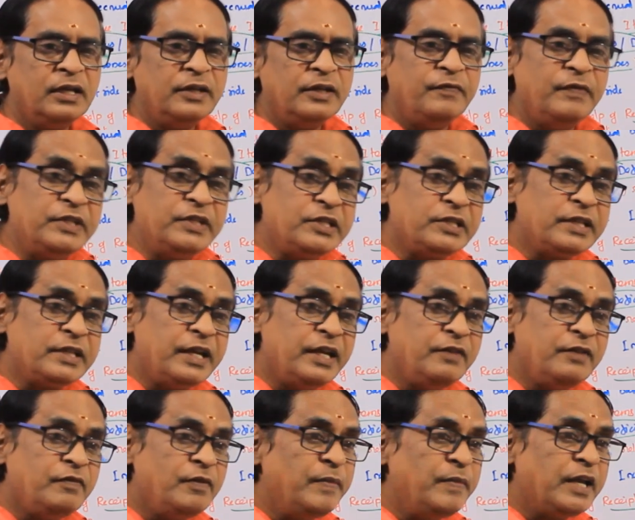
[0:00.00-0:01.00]
Which side
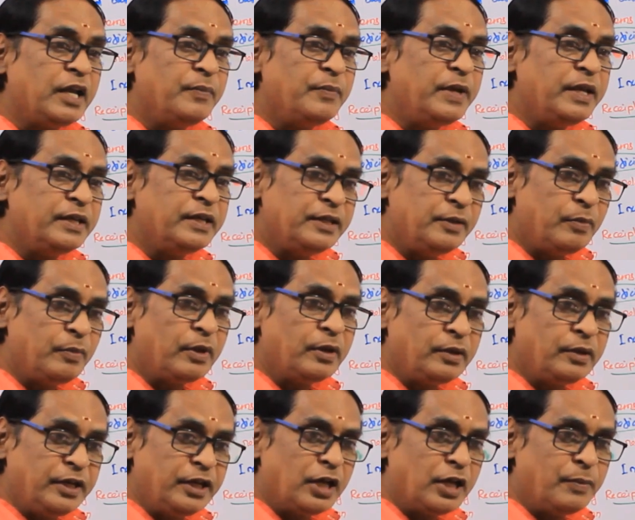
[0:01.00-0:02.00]
it will be coming in
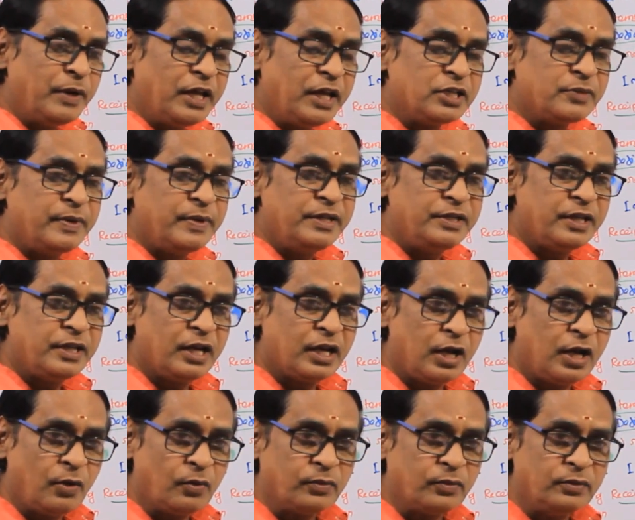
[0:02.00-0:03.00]
the income and expenditure
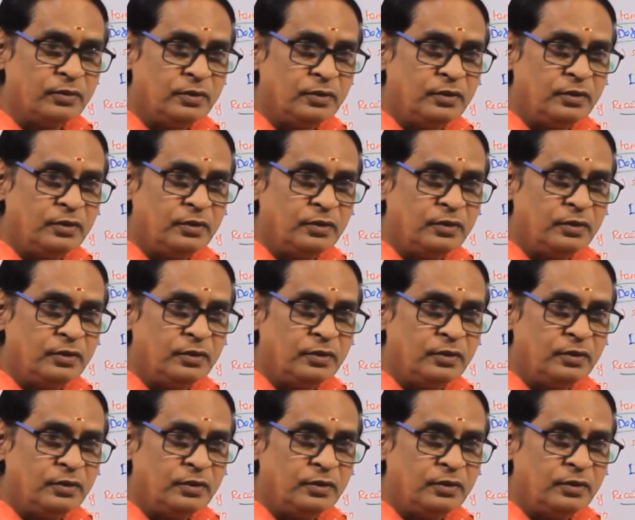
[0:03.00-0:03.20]
account?